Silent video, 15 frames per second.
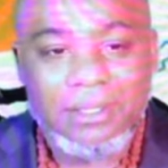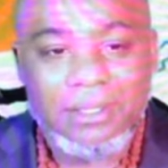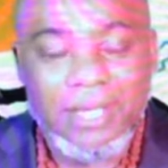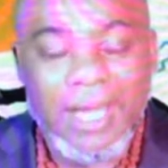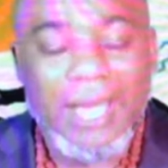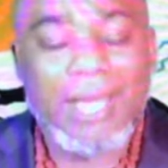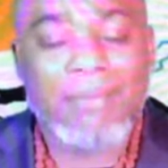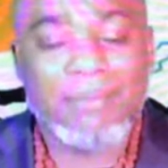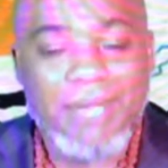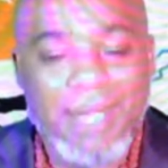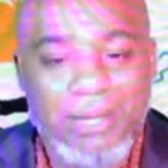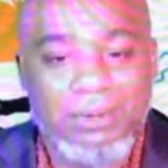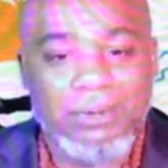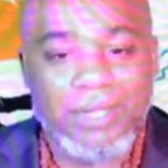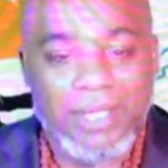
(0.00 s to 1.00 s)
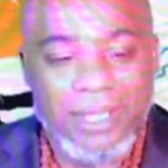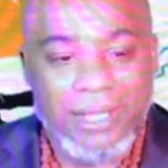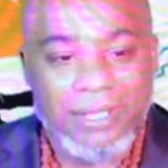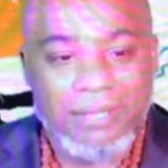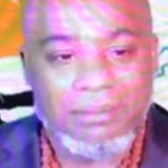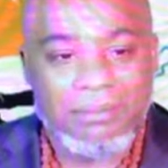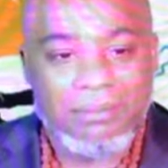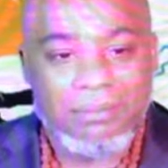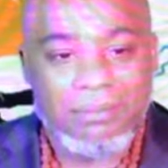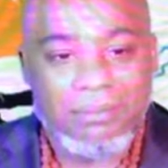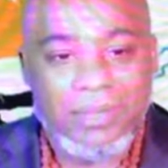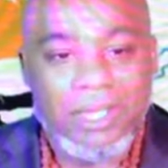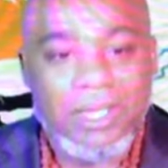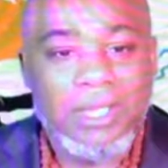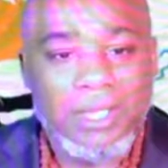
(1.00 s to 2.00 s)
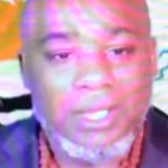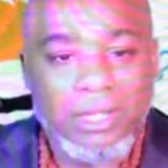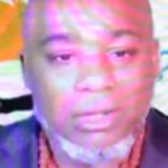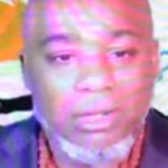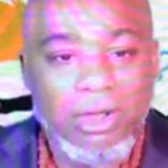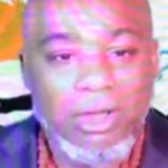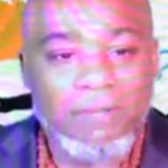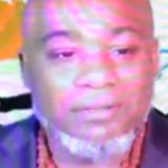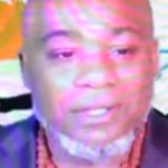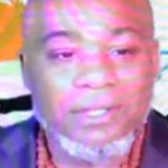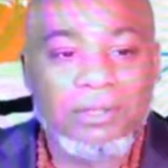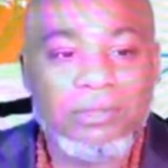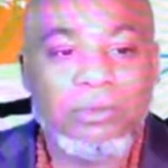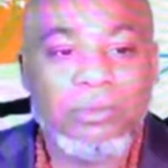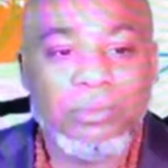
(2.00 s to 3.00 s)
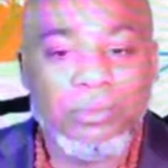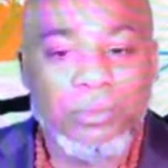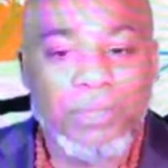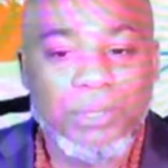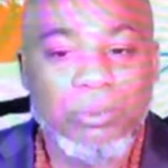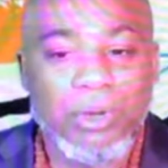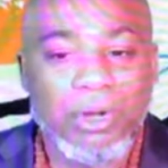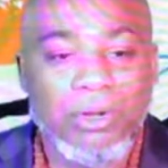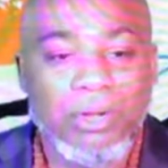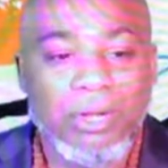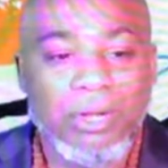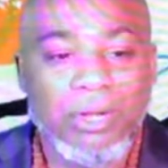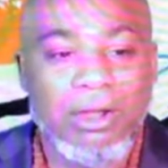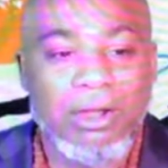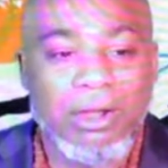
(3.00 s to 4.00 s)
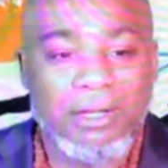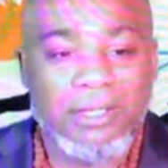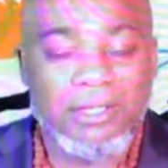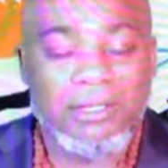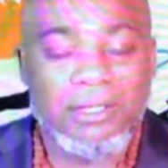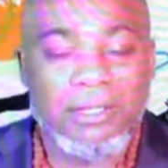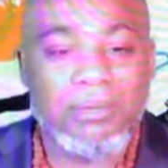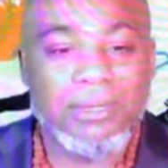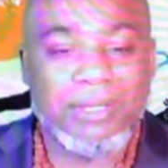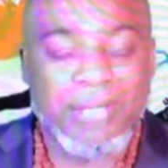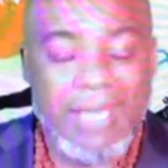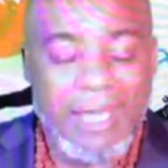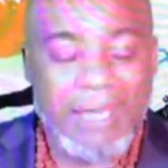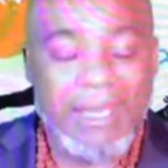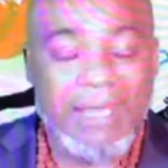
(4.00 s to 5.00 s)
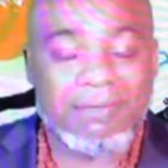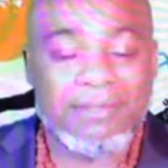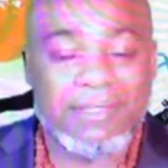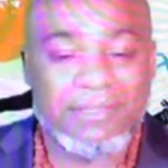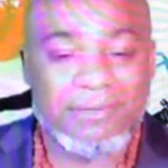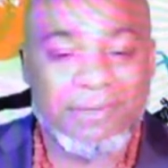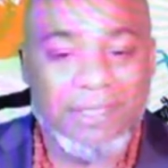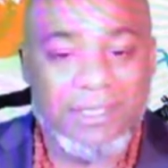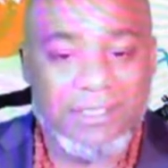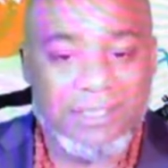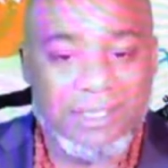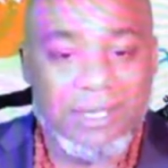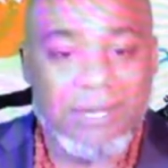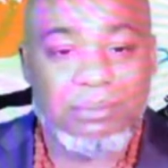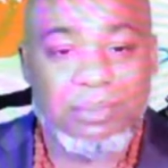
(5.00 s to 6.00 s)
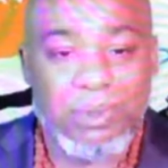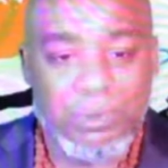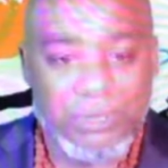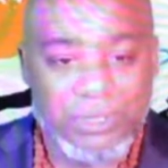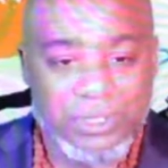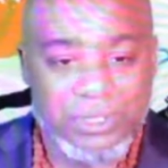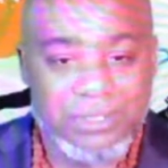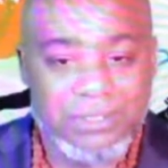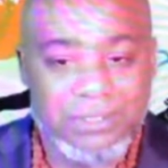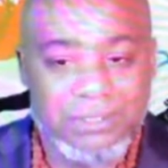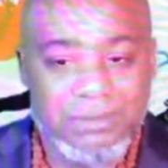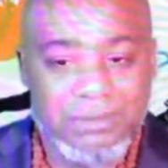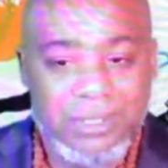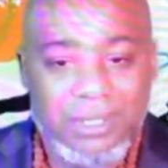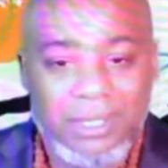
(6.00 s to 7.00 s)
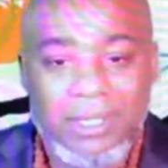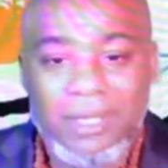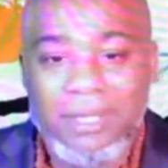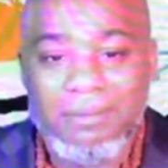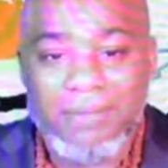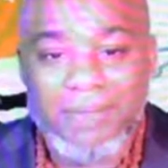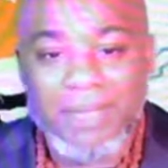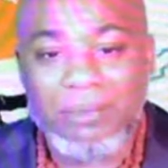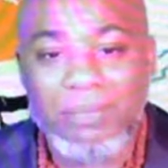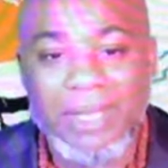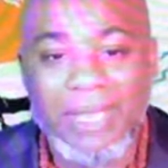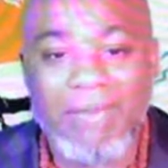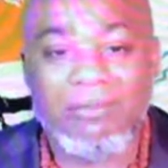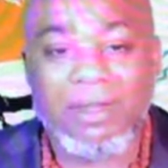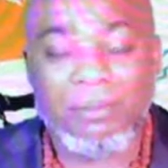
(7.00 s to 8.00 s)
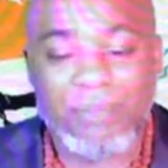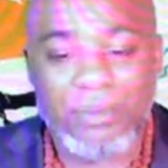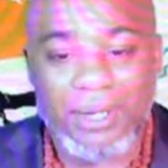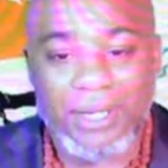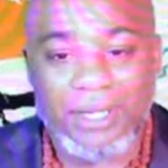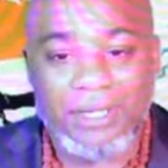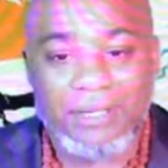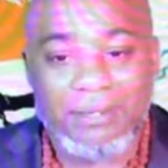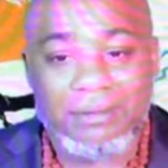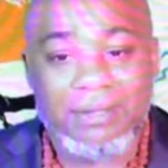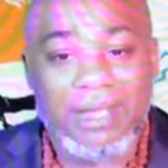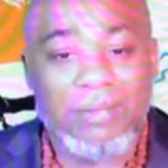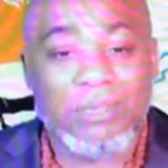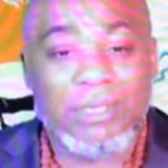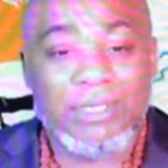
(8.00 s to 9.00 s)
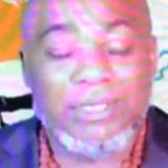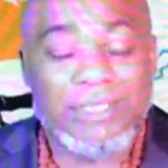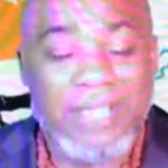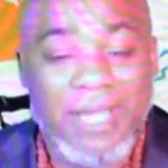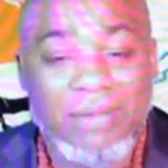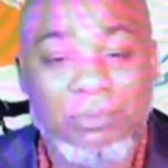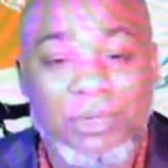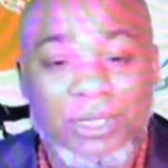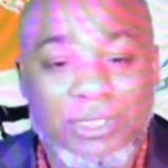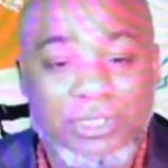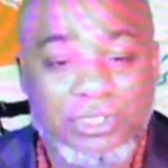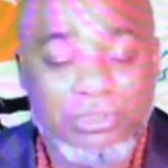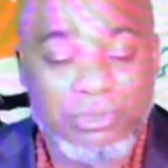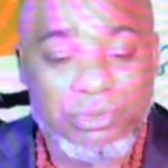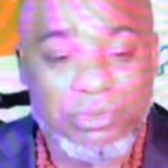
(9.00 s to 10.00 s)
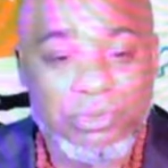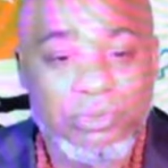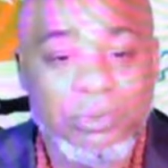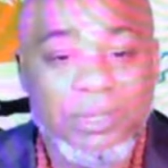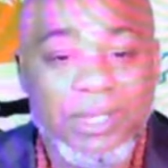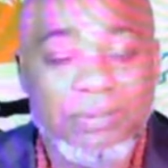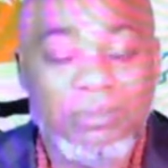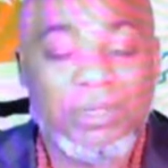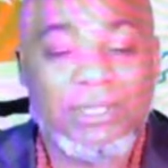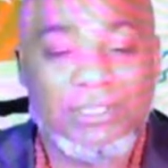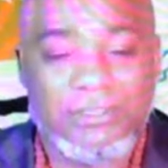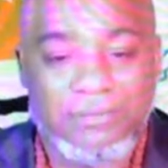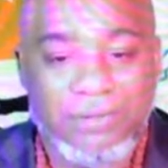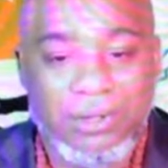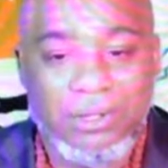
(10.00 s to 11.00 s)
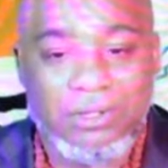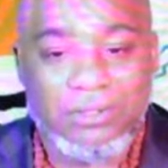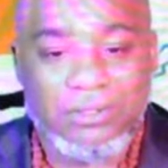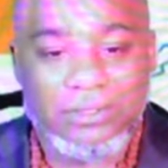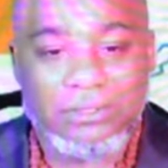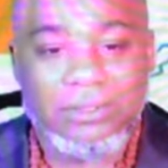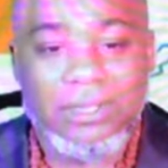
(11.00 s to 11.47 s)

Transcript: I am not okay. Often we work on our heart and we kind of have these feelings and our emotions. Then we have our brain and we decide what is true and what is false.